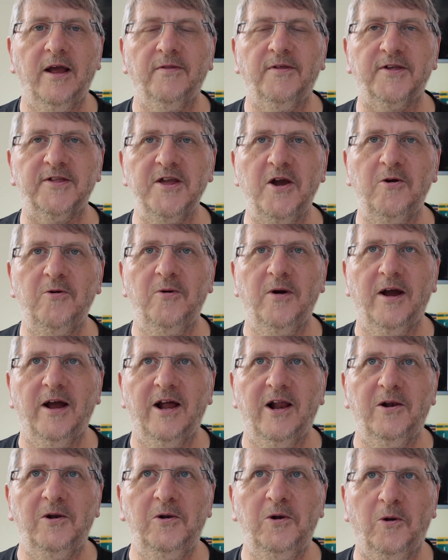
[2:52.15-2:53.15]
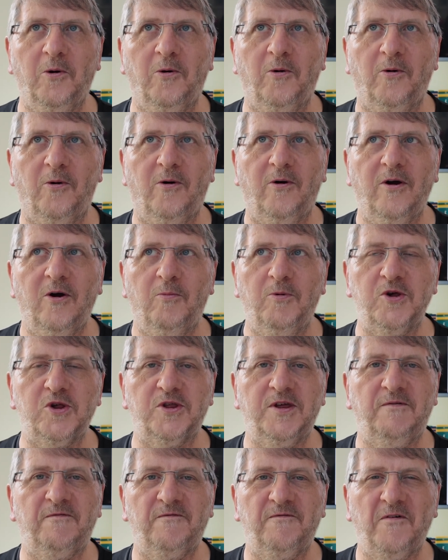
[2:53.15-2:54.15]
There's no law
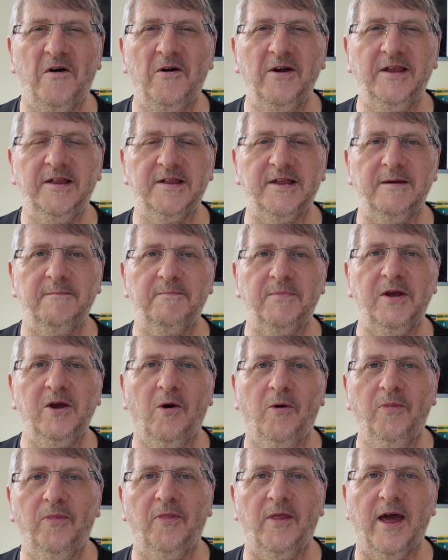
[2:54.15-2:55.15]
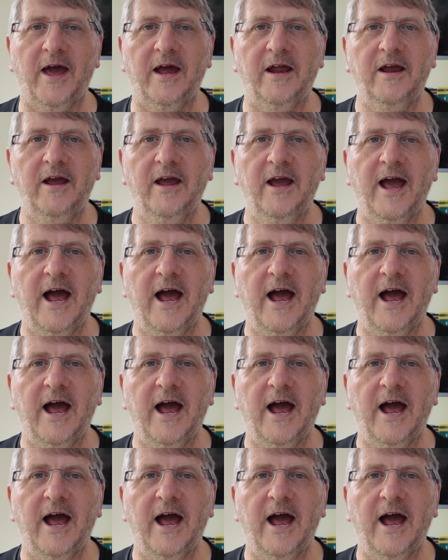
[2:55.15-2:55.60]
which defines it beyond that.